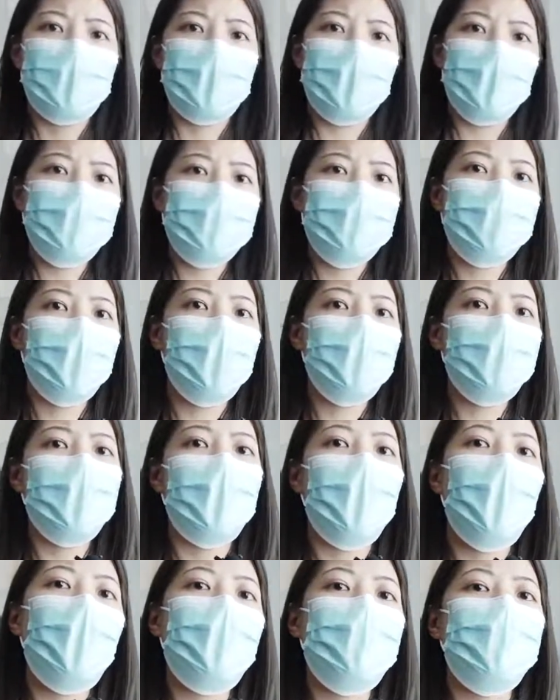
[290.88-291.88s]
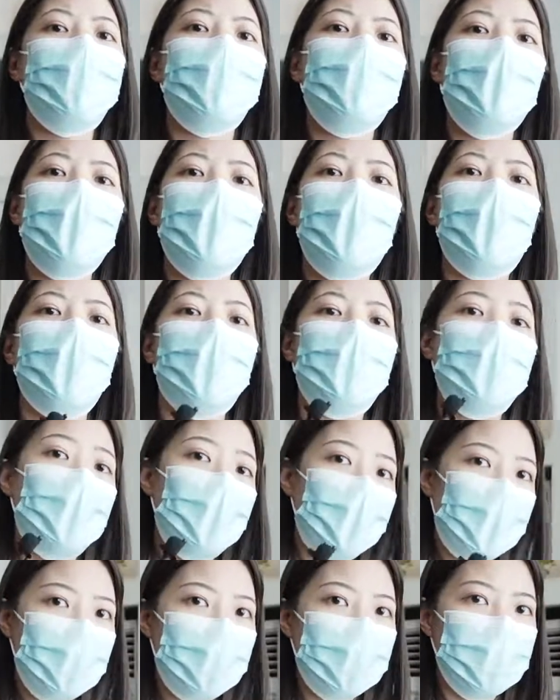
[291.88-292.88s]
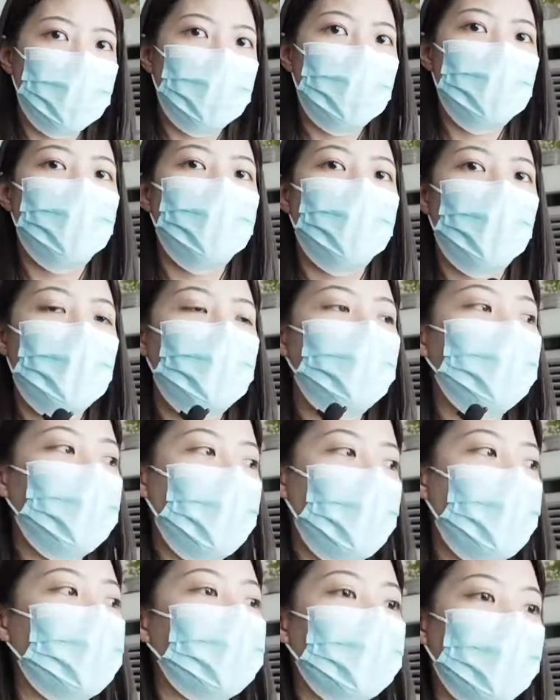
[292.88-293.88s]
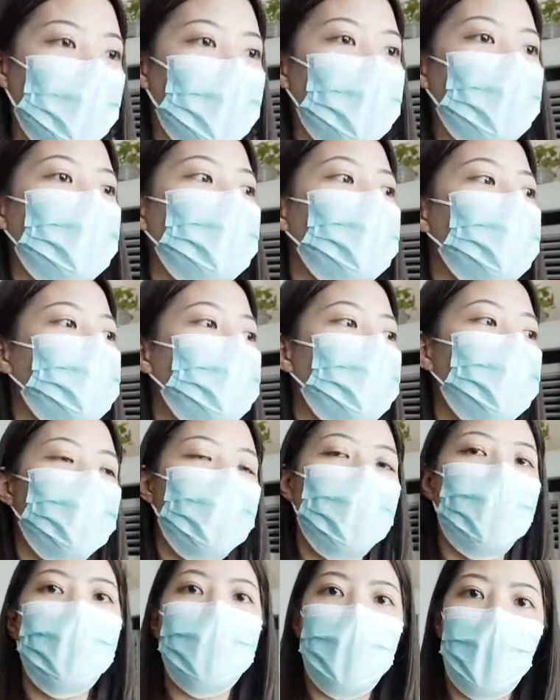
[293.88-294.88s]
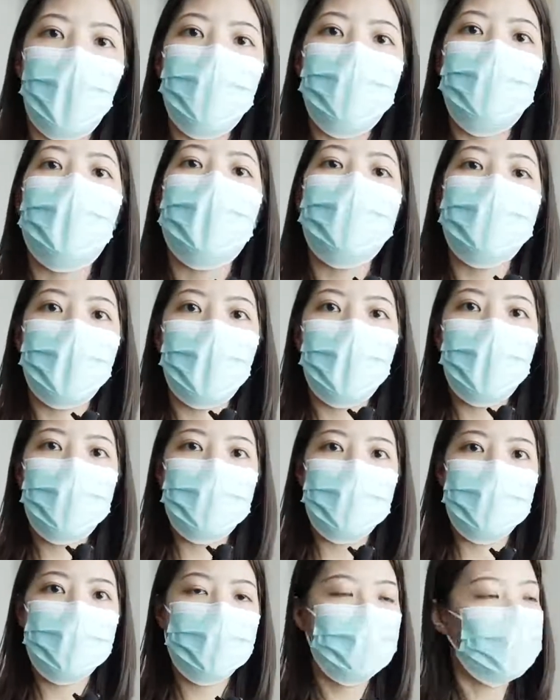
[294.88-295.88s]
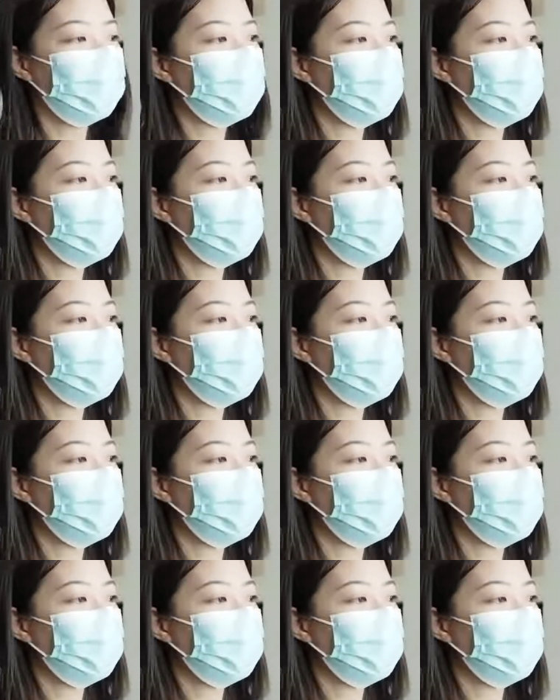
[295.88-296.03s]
as long as we are indoors, we may like bright lights.